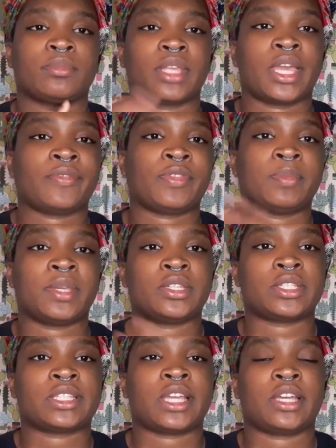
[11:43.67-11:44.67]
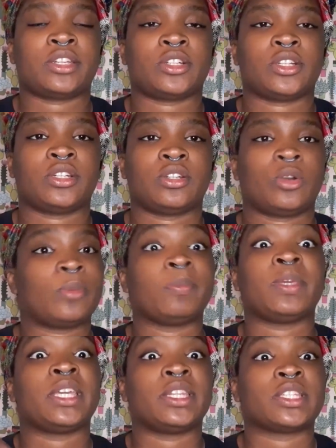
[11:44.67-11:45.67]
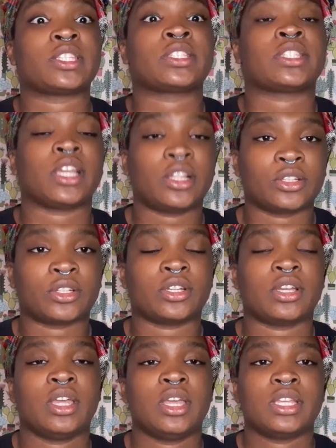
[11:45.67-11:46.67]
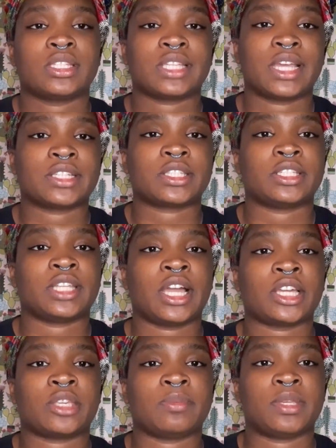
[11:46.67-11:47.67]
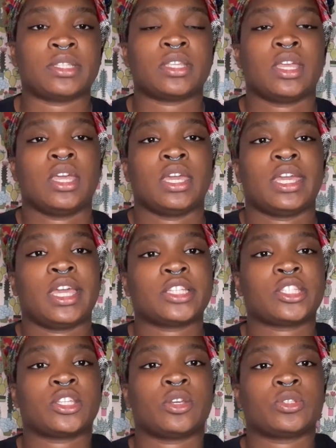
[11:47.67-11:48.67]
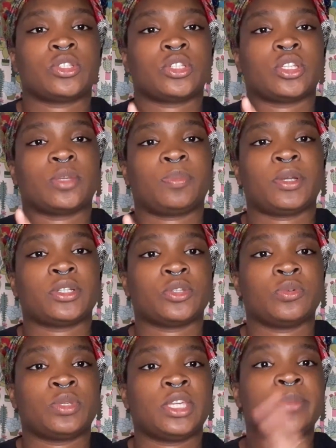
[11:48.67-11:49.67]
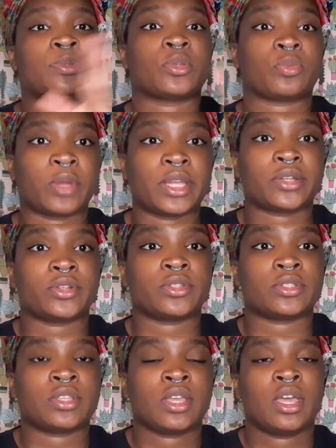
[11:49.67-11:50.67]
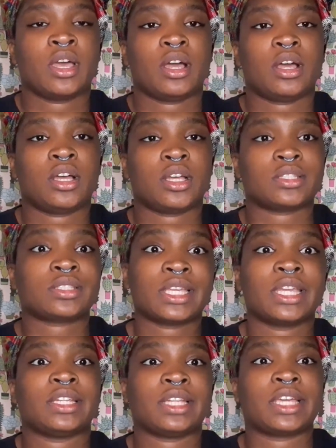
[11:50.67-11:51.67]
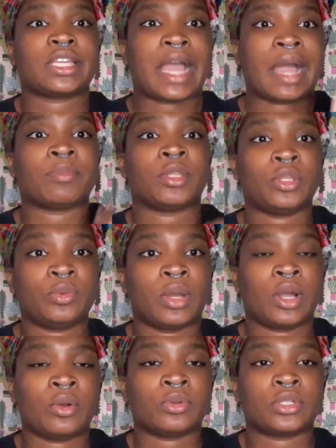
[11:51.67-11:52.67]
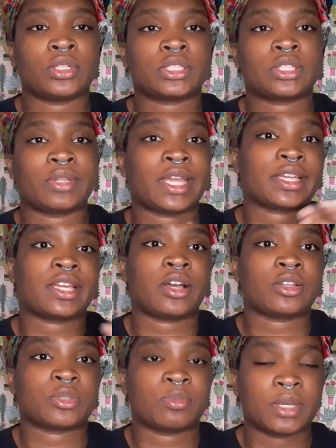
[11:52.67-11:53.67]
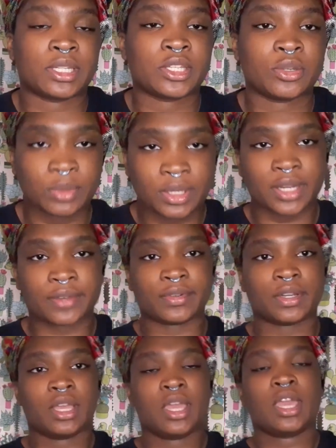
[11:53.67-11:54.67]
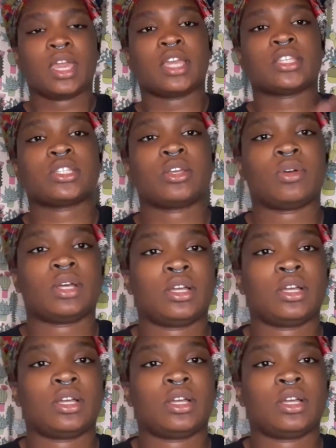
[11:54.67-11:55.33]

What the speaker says: after me and the signer, or me and the seller signs the documents, it has to go to the person who keeps the records, saying like I'm the new owner, so that costs money or whatever. And so